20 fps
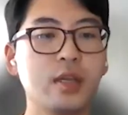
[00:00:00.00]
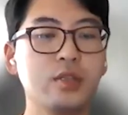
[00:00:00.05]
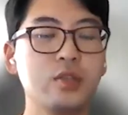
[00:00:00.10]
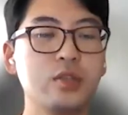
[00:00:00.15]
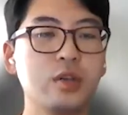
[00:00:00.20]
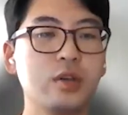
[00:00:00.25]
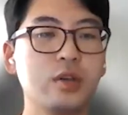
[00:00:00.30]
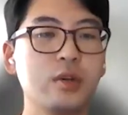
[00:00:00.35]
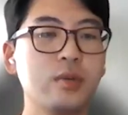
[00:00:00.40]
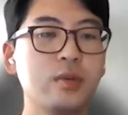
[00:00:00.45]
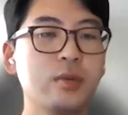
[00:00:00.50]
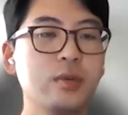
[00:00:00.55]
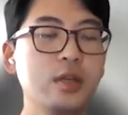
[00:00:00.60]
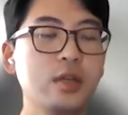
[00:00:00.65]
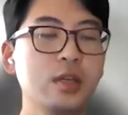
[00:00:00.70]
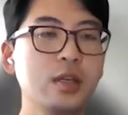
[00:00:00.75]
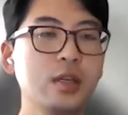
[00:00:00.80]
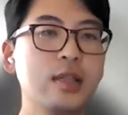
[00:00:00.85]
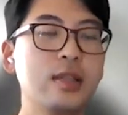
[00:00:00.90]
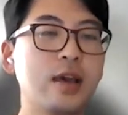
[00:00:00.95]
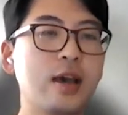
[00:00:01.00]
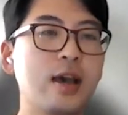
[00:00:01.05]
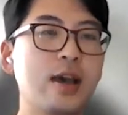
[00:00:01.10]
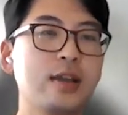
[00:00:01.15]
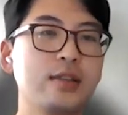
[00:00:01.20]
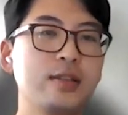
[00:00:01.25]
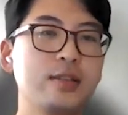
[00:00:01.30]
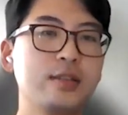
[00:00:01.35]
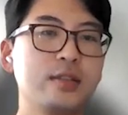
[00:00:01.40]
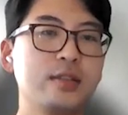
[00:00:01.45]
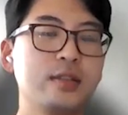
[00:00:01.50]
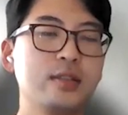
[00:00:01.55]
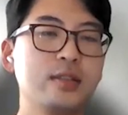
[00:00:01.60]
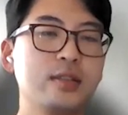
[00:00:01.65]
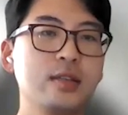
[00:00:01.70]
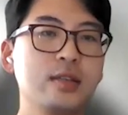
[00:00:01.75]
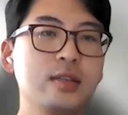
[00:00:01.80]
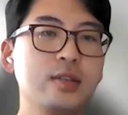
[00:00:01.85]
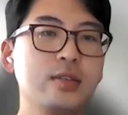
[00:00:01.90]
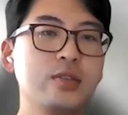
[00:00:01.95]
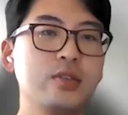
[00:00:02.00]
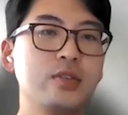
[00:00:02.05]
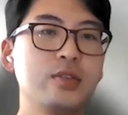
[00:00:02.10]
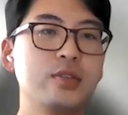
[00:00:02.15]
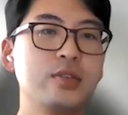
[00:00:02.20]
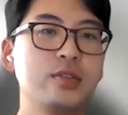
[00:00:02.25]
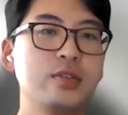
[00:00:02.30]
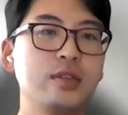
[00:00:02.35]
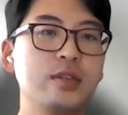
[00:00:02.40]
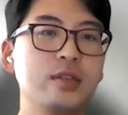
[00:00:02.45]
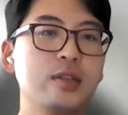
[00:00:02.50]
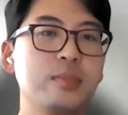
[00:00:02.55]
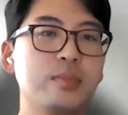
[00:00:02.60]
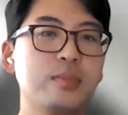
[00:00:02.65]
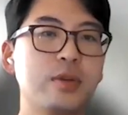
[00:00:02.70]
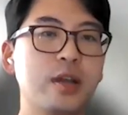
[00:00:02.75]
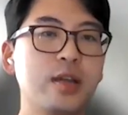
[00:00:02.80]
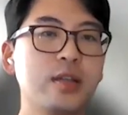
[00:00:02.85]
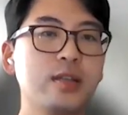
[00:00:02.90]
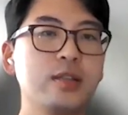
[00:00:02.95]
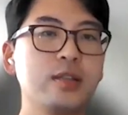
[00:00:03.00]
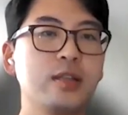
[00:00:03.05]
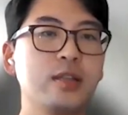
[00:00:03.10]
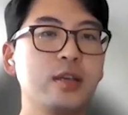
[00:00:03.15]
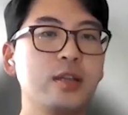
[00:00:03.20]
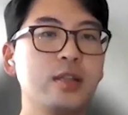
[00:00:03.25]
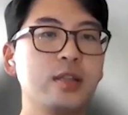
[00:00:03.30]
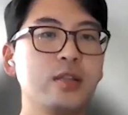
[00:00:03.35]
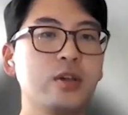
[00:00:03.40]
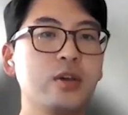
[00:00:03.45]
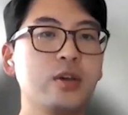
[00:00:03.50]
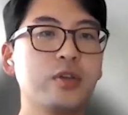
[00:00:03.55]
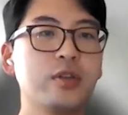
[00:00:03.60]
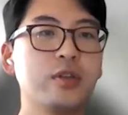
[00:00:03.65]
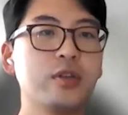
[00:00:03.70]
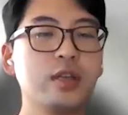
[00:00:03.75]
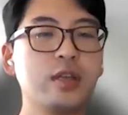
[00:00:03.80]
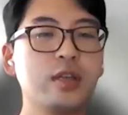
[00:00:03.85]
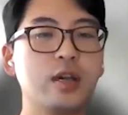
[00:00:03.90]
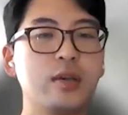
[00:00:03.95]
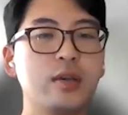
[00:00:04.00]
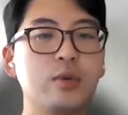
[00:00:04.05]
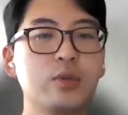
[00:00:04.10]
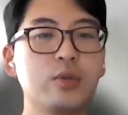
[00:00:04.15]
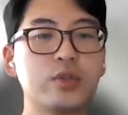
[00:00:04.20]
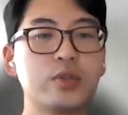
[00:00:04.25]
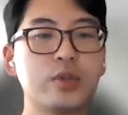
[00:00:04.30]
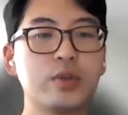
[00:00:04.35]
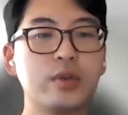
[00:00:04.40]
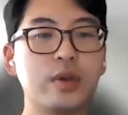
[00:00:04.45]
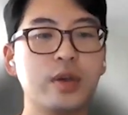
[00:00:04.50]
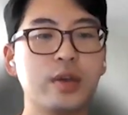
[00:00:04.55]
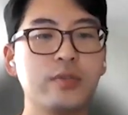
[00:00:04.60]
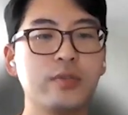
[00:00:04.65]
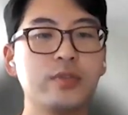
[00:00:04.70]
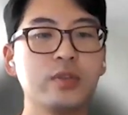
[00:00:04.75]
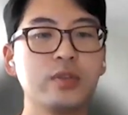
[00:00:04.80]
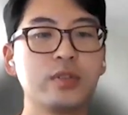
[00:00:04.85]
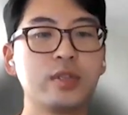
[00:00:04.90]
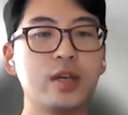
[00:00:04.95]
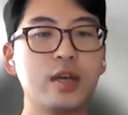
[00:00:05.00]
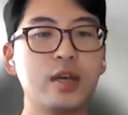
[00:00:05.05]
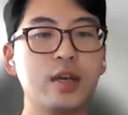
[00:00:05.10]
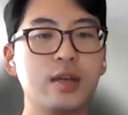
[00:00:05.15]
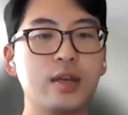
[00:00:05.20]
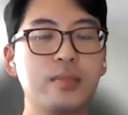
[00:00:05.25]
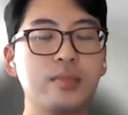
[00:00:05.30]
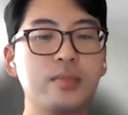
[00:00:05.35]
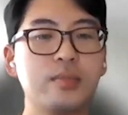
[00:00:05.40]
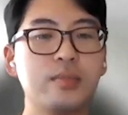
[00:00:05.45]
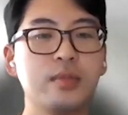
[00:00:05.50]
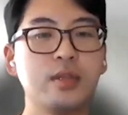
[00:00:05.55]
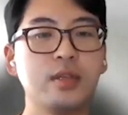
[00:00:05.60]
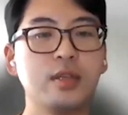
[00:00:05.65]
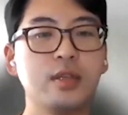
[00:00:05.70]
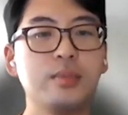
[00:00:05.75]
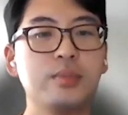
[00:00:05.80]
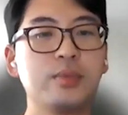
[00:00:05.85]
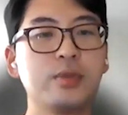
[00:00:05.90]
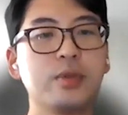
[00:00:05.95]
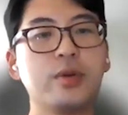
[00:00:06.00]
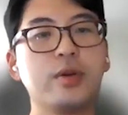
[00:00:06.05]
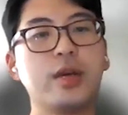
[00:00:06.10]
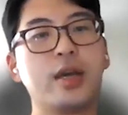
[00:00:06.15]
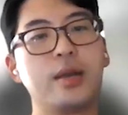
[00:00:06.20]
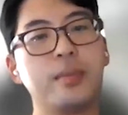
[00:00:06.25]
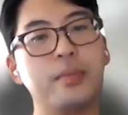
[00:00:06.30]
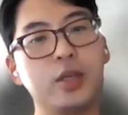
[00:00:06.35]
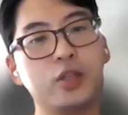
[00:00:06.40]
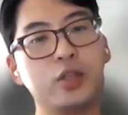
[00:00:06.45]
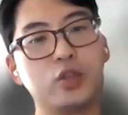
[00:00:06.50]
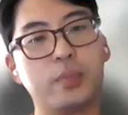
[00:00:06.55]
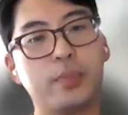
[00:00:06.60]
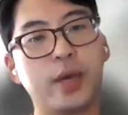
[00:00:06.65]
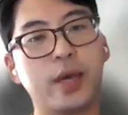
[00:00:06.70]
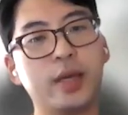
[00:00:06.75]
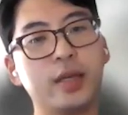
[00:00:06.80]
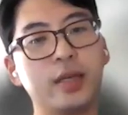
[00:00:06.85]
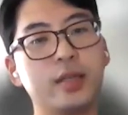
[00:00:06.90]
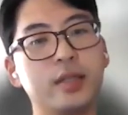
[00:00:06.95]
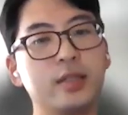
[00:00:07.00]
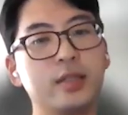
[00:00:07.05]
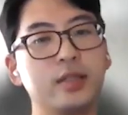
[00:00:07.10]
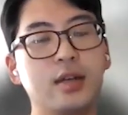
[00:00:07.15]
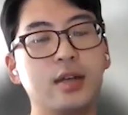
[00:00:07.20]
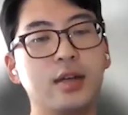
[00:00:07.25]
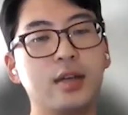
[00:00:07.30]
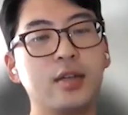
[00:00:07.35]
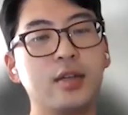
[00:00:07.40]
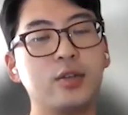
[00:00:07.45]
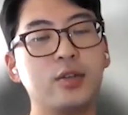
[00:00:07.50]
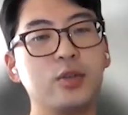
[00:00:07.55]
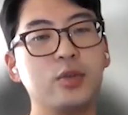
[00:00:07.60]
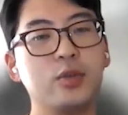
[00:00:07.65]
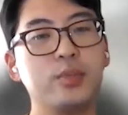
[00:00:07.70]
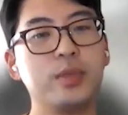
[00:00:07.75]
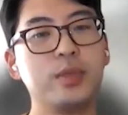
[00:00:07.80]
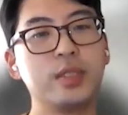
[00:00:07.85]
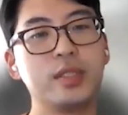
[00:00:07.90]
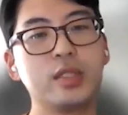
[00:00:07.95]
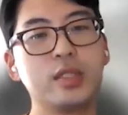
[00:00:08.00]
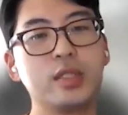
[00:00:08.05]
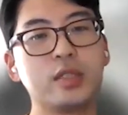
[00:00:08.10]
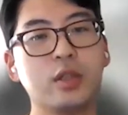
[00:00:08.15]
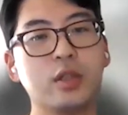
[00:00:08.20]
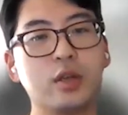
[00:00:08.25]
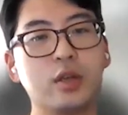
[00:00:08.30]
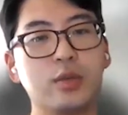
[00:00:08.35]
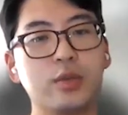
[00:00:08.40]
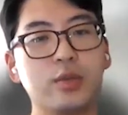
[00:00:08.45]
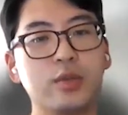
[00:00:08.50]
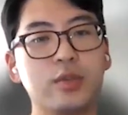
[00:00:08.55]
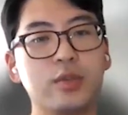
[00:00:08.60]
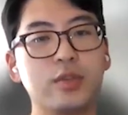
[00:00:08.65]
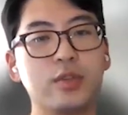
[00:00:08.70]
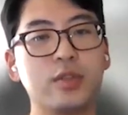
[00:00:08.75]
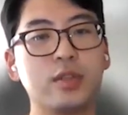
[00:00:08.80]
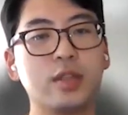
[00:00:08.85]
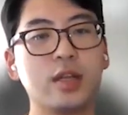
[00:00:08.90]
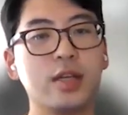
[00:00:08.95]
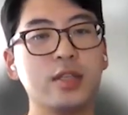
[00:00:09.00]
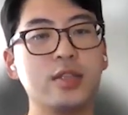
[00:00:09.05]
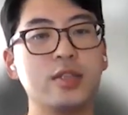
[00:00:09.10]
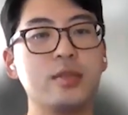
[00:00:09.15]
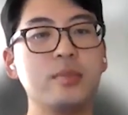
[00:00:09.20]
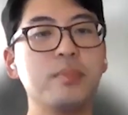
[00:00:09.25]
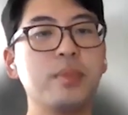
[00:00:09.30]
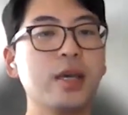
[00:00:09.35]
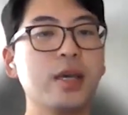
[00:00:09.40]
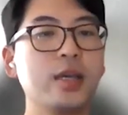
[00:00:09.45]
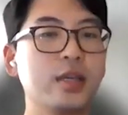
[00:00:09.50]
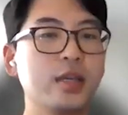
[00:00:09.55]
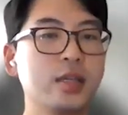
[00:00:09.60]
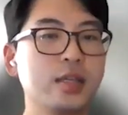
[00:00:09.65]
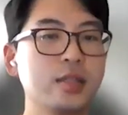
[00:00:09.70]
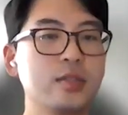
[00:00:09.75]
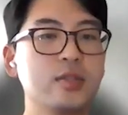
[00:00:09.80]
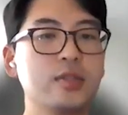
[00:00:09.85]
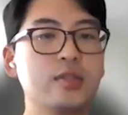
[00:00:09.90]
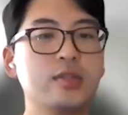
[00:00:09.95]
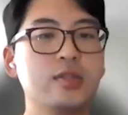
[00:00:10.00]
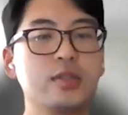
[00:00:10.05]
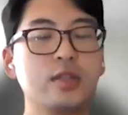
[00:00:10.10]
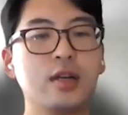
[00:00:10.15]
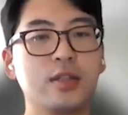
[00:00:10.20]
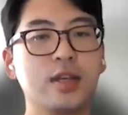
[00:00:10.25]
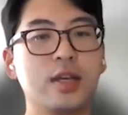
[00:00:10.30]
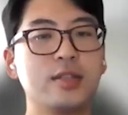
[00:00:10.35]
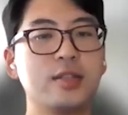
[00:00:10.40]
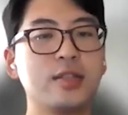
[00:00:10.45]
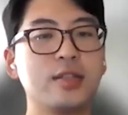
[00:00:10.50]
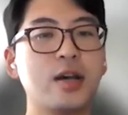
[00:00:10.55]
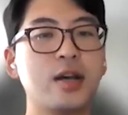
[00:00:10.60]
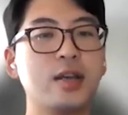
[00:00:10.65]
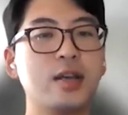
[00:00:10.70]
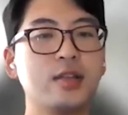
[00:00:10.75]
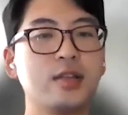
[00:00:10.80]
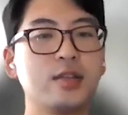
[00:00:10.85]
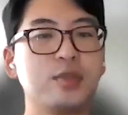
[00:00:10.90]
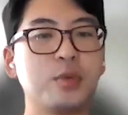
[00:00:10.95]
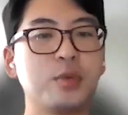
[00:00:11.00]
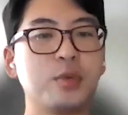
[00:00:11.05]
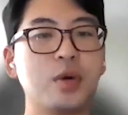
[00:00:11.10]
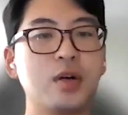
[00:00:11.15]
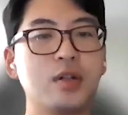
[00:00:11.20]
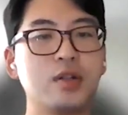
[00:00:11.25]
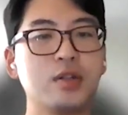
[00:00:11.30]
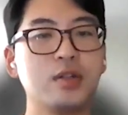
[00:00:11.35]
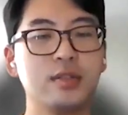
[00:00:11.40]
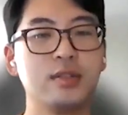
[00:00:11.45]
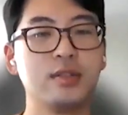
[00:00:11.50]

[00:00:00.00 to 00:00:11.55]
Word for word: And so that is the brand. And then currently, I'm also a full-time employee at a major bank, uh, and I do business loans, lines, and bankings on that side as well.